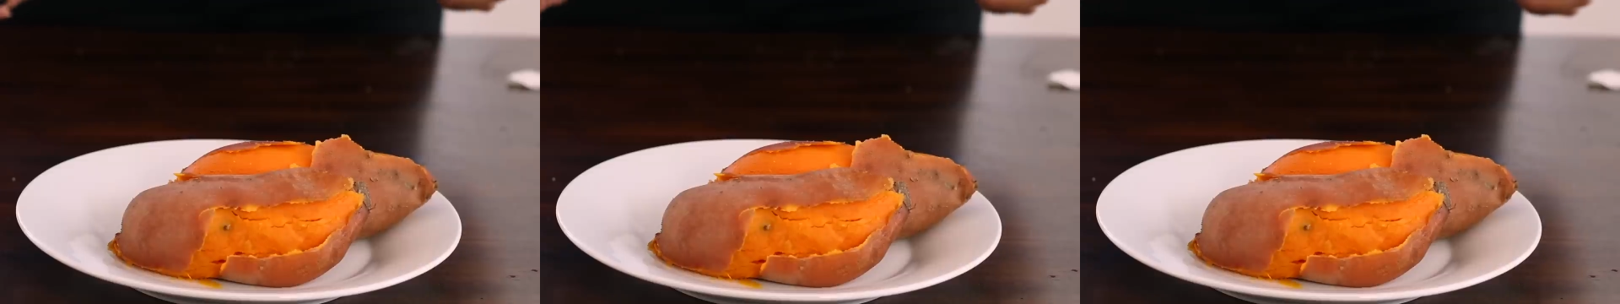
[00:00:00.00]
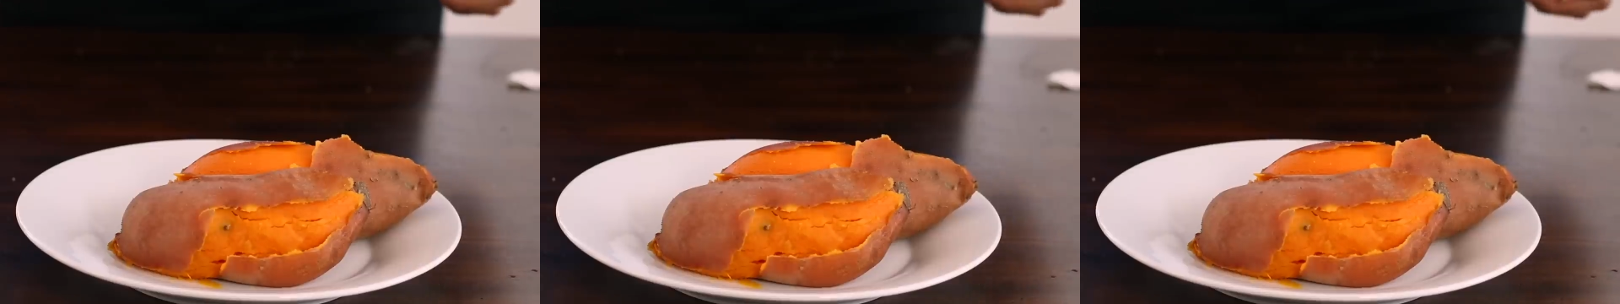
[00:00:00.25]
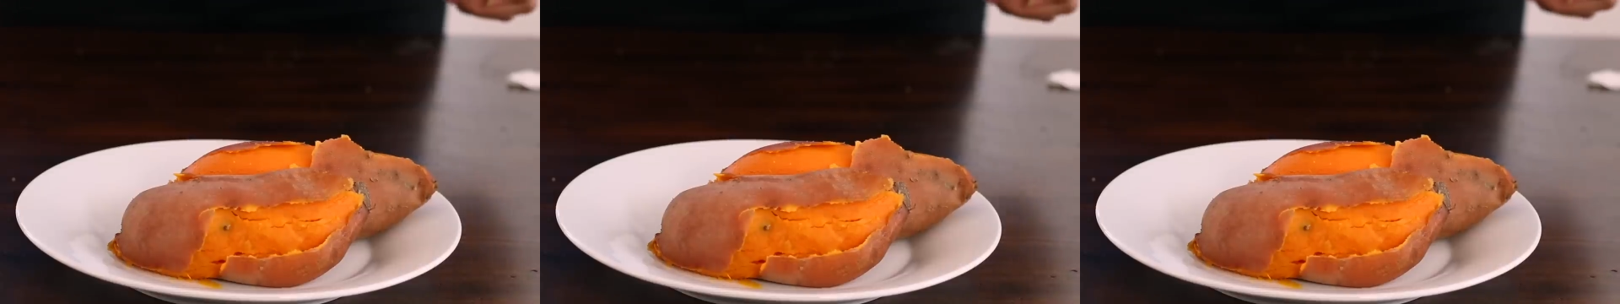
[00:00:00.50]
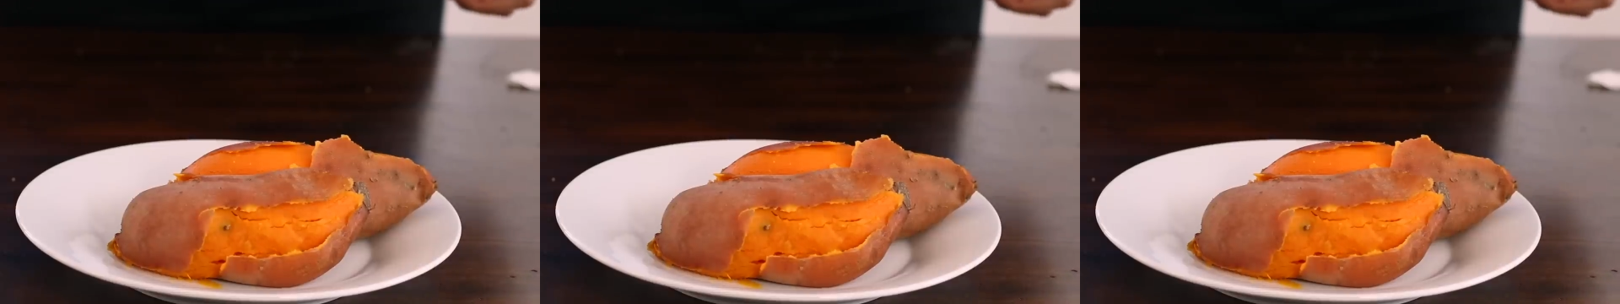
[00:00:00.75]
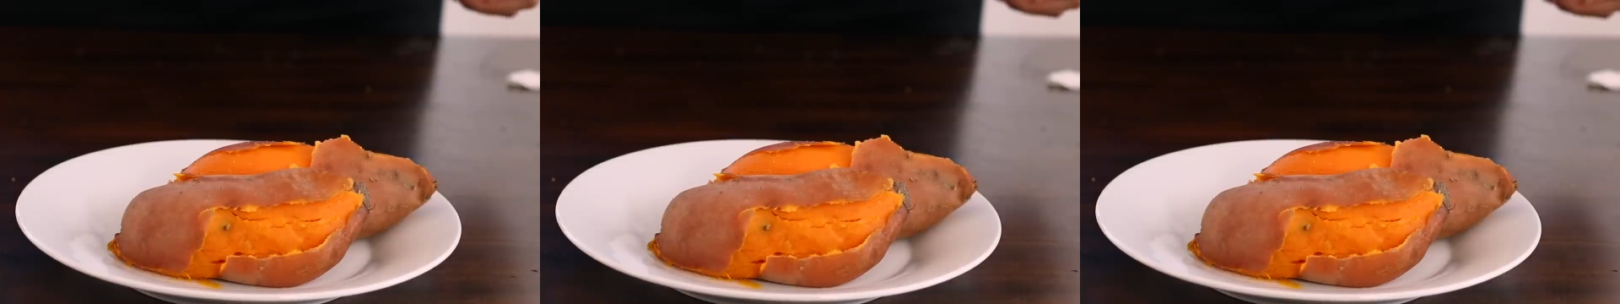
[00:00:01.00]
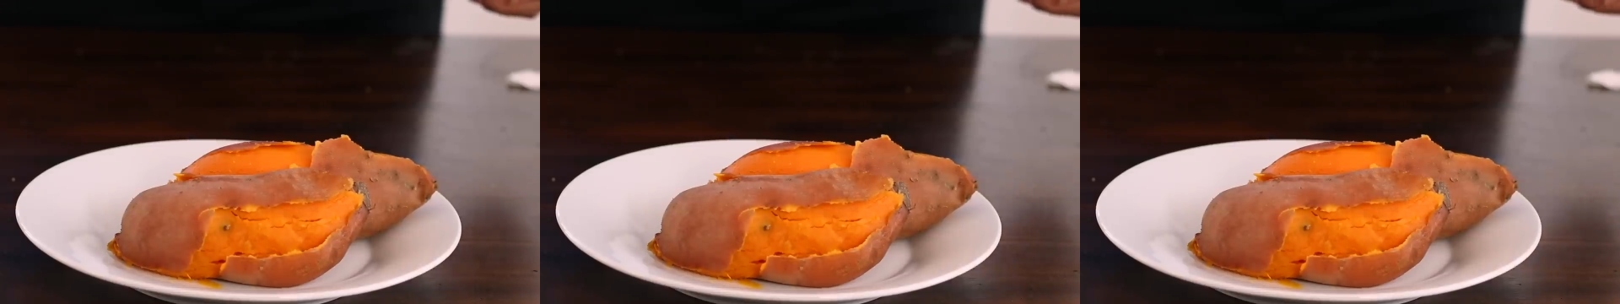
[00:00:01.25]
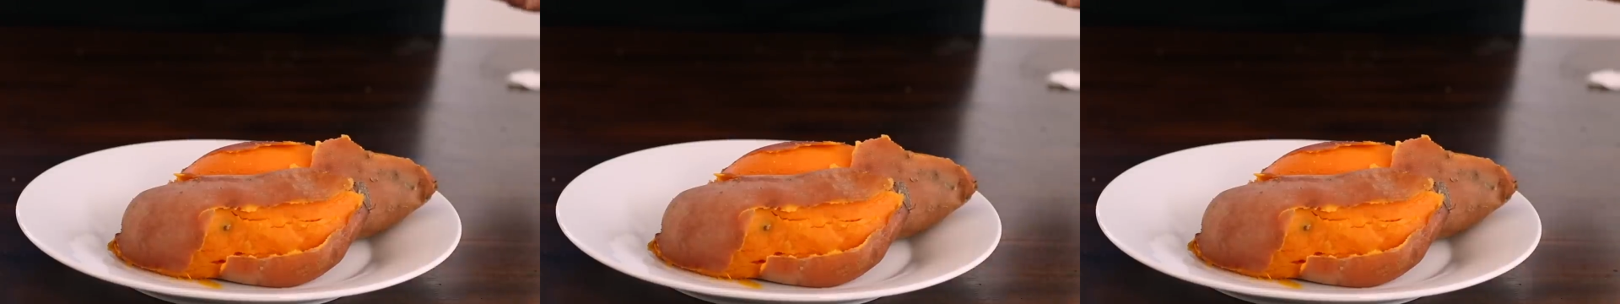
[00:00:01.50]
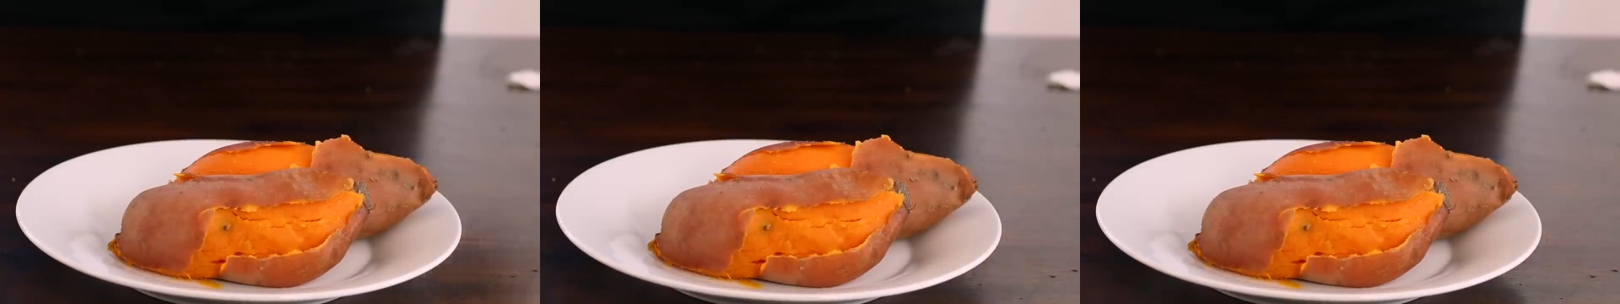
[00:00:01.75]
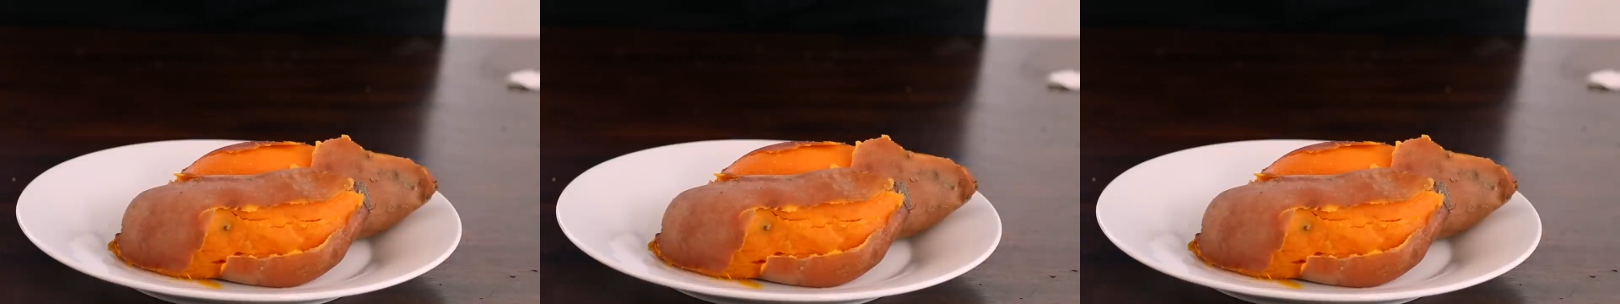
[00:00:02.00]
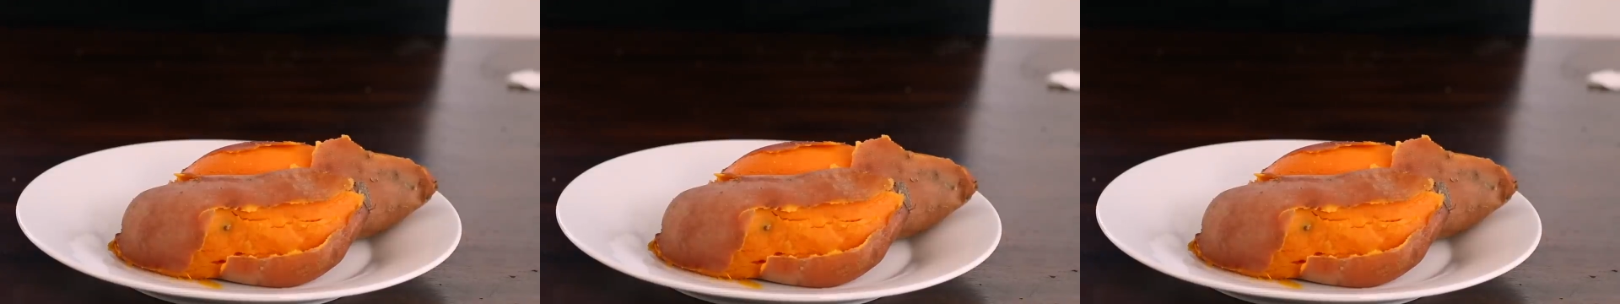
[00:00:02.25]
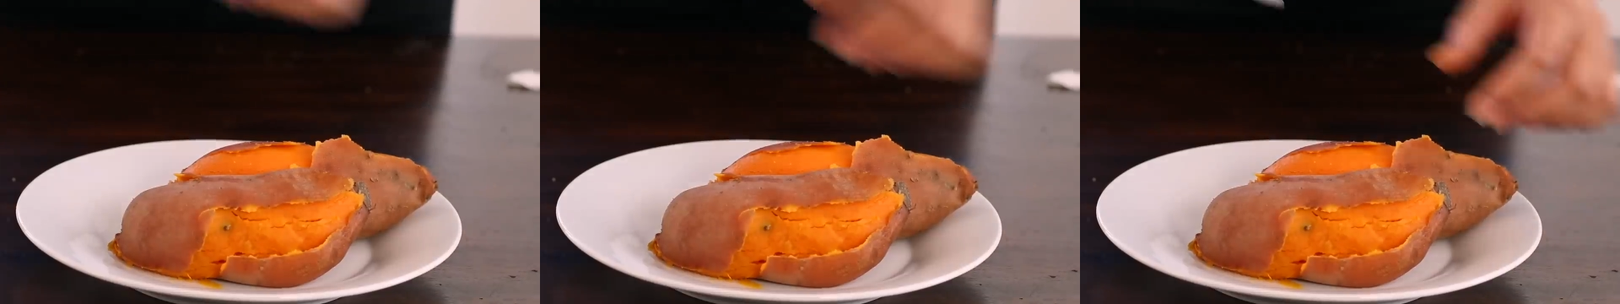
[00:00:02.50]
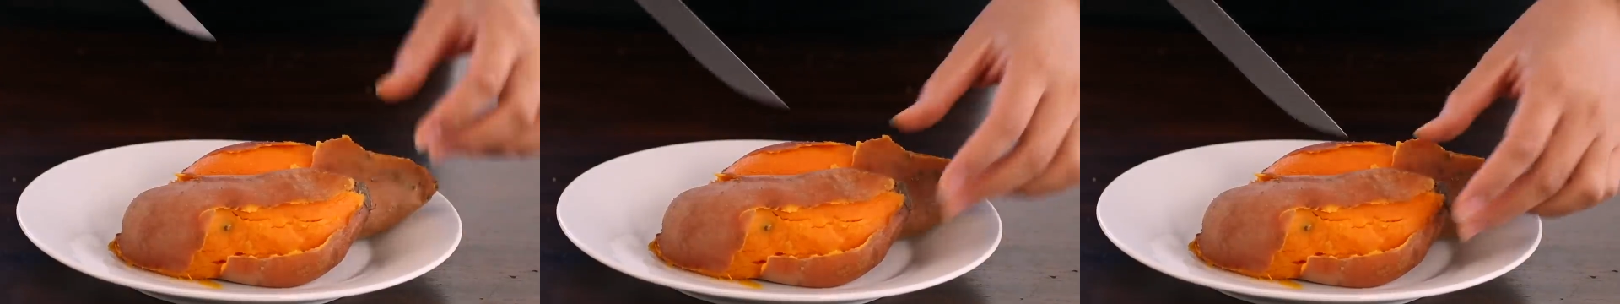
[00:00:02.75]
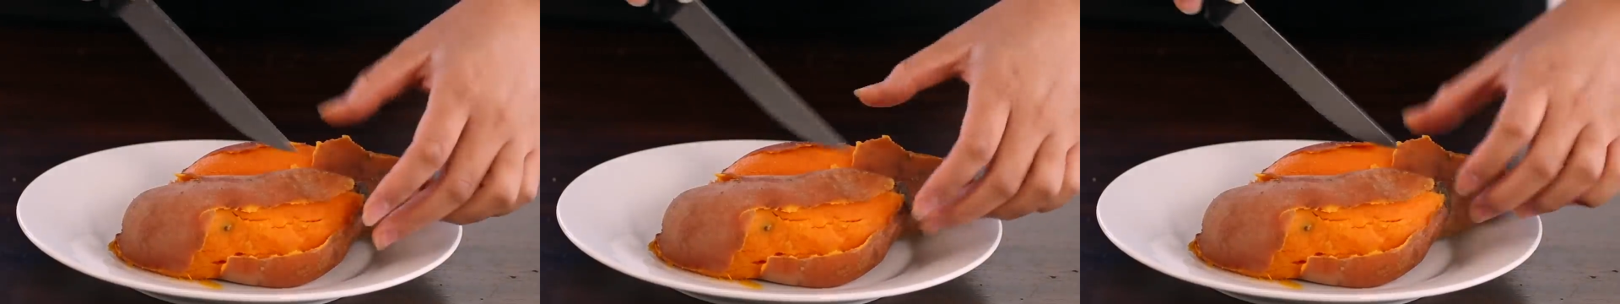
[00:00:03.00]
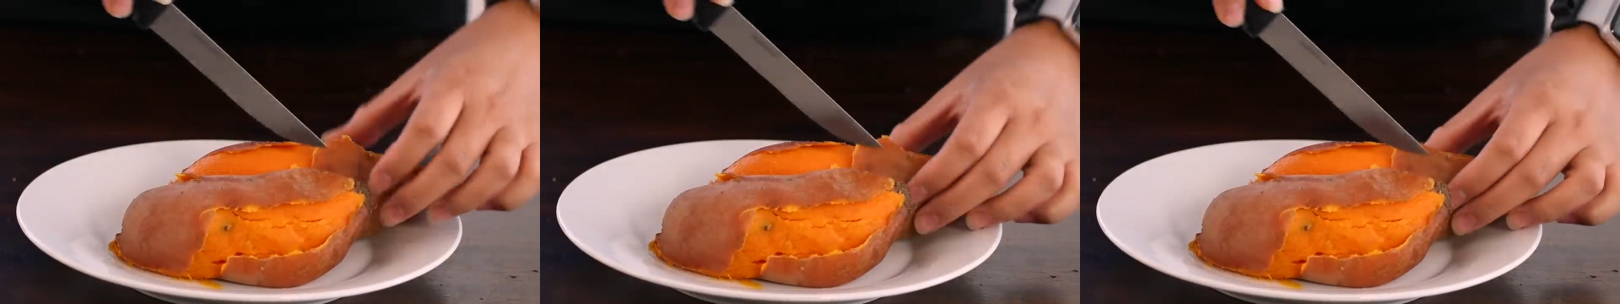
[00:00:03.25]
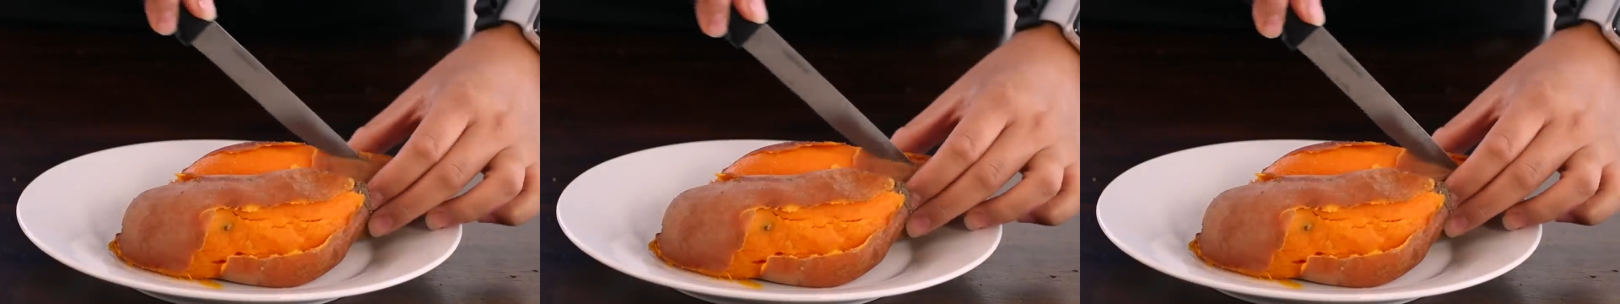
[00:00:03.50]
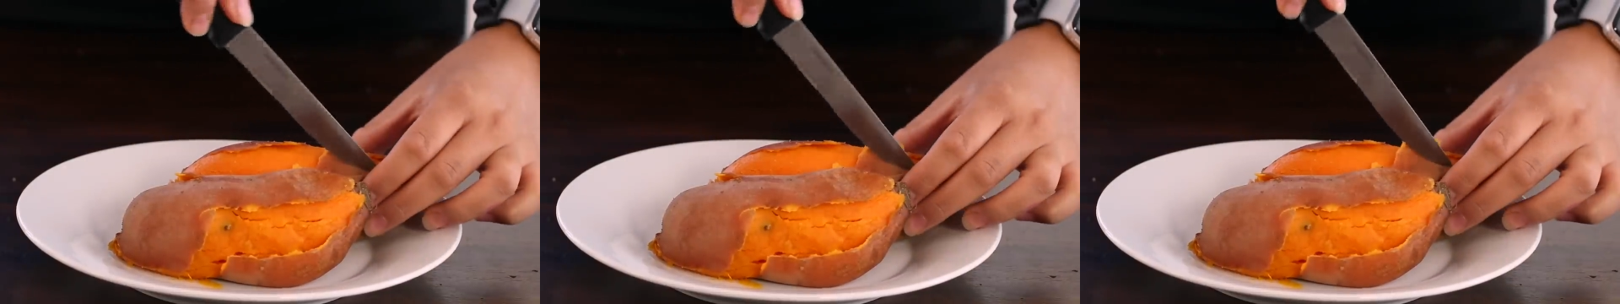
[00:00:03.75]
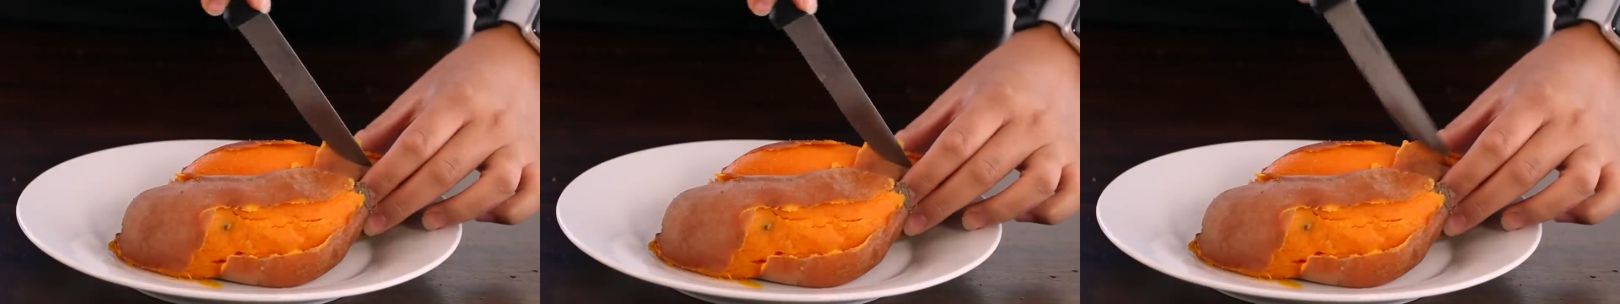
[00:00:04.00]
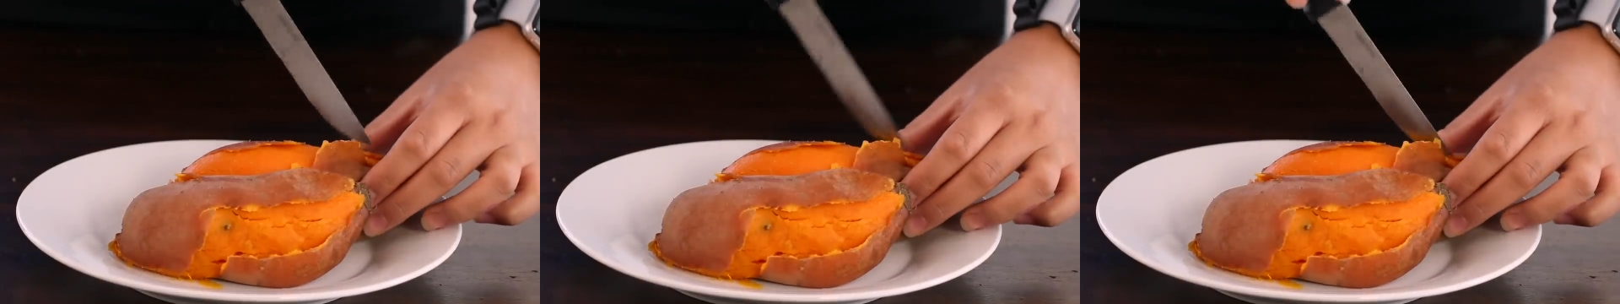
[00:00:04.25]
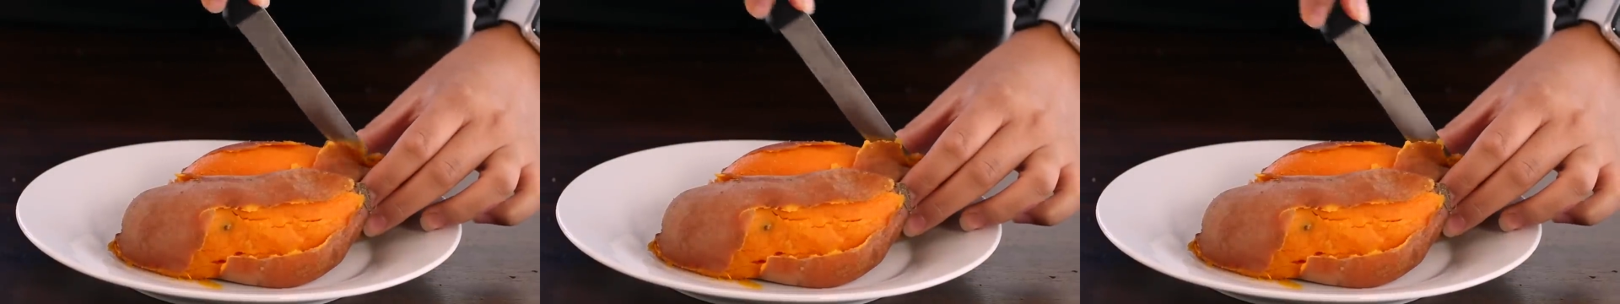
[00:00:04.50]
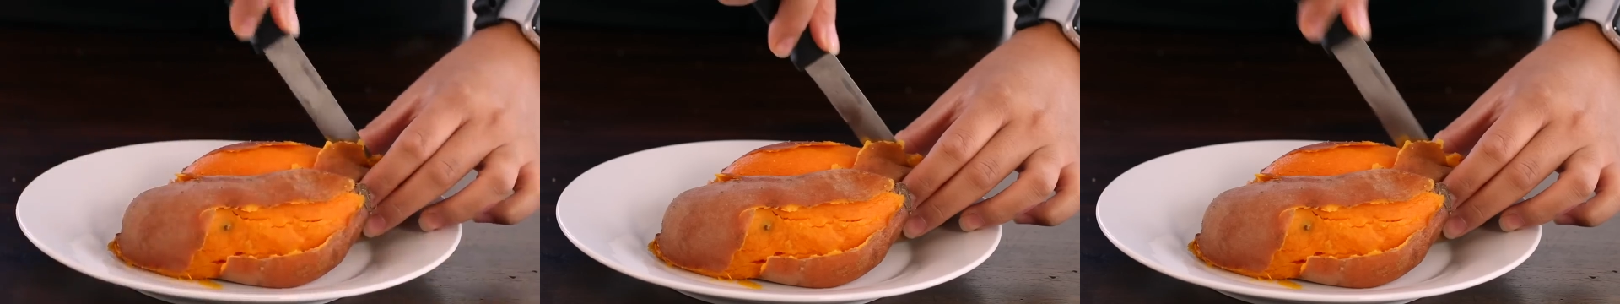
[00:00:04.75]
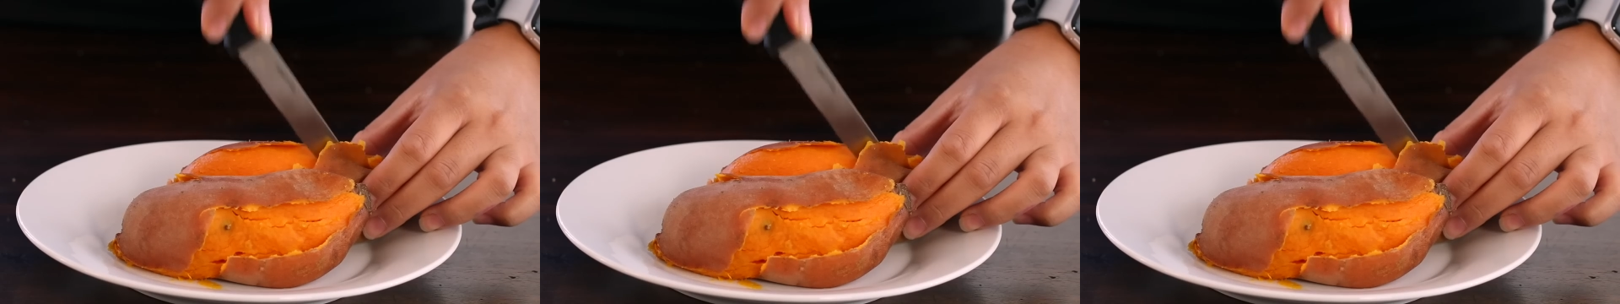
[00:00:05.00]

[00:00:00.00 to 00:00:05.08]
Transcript: No face is visible, so there are no lips to read.